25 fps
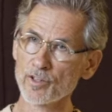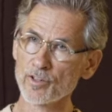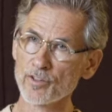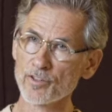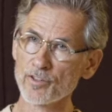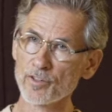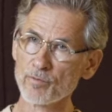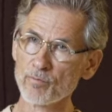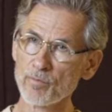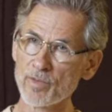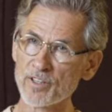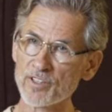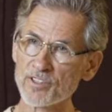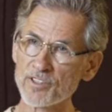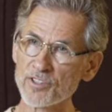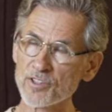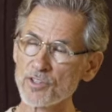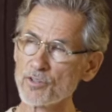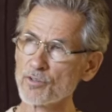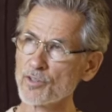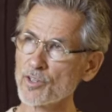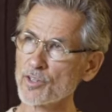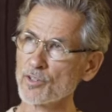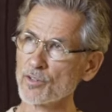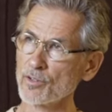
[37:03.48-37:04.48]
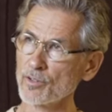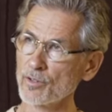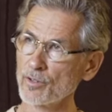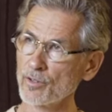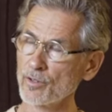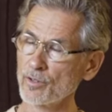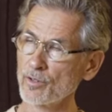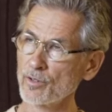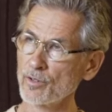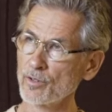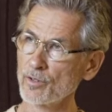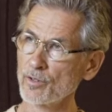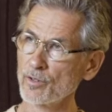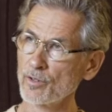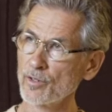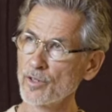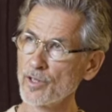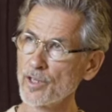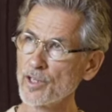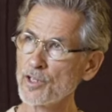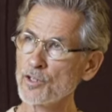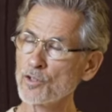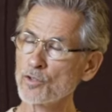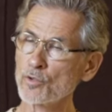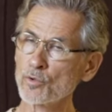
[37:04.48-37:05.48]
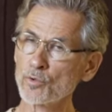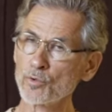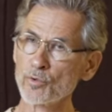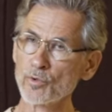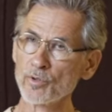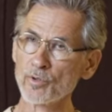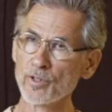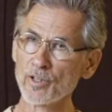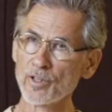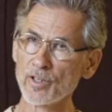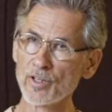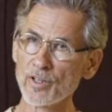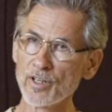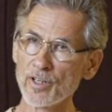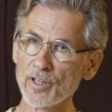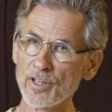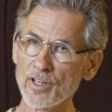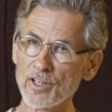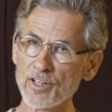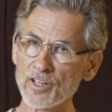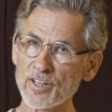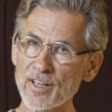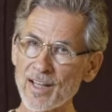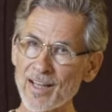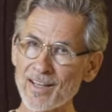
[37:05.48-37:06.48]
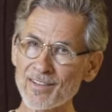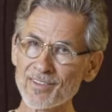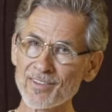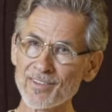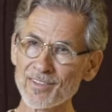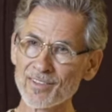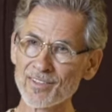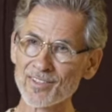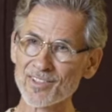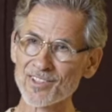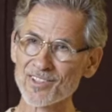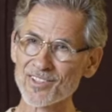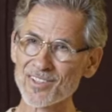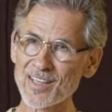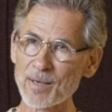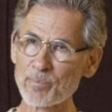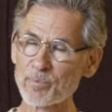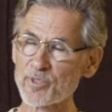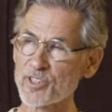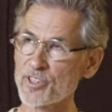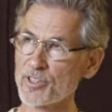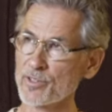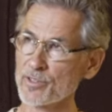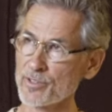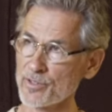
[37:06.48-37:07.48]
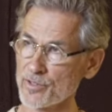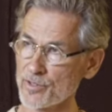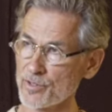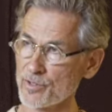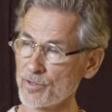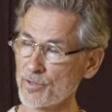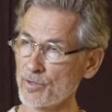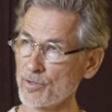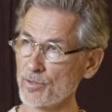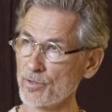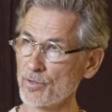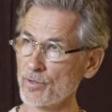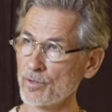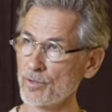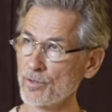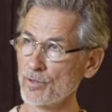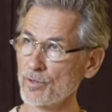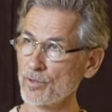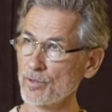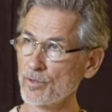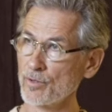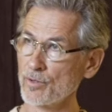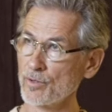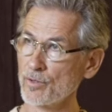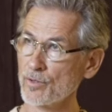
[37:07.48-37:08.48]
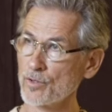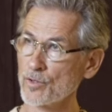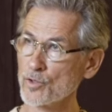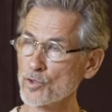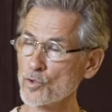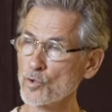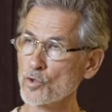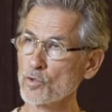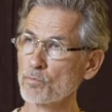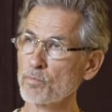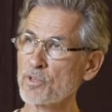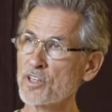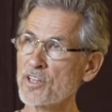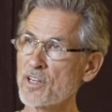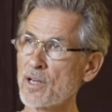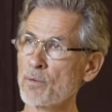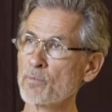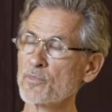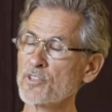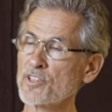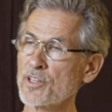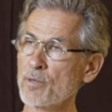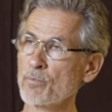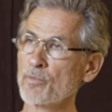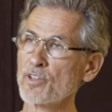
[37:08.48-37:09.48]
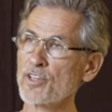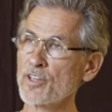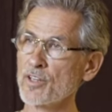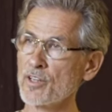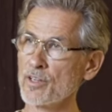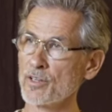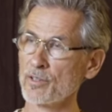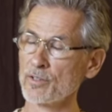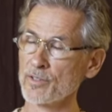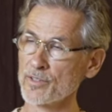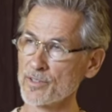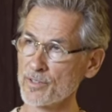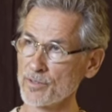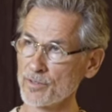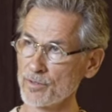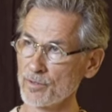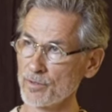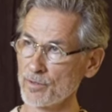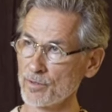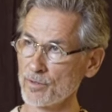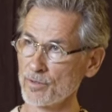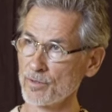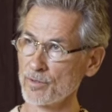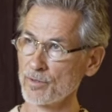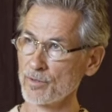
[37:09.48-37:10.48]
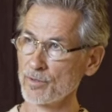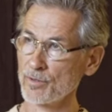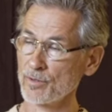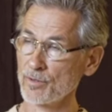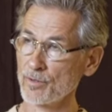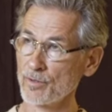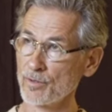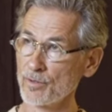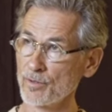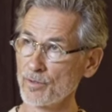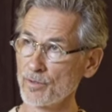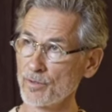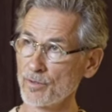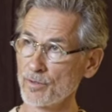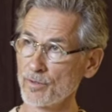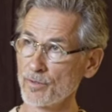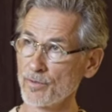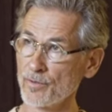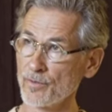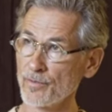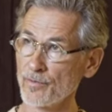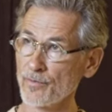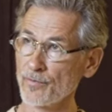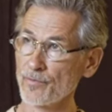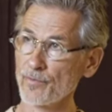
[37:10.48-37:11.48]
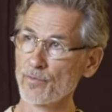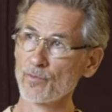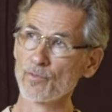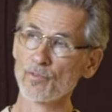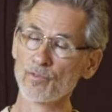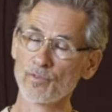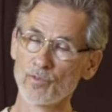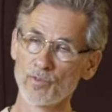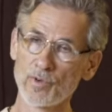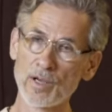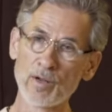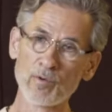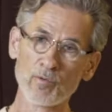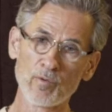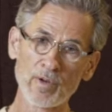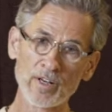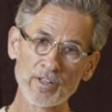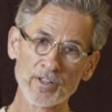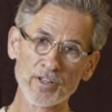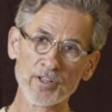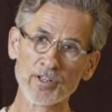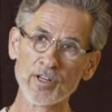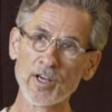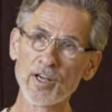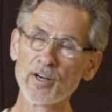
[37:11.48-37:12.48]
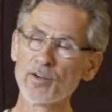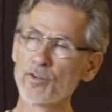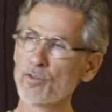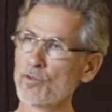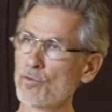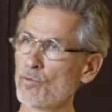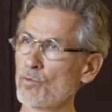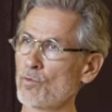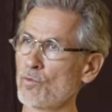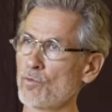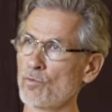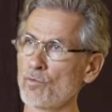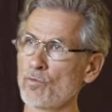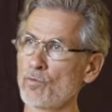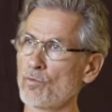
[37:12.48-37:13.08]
the material into another substance. So it becomes something else. One can argue,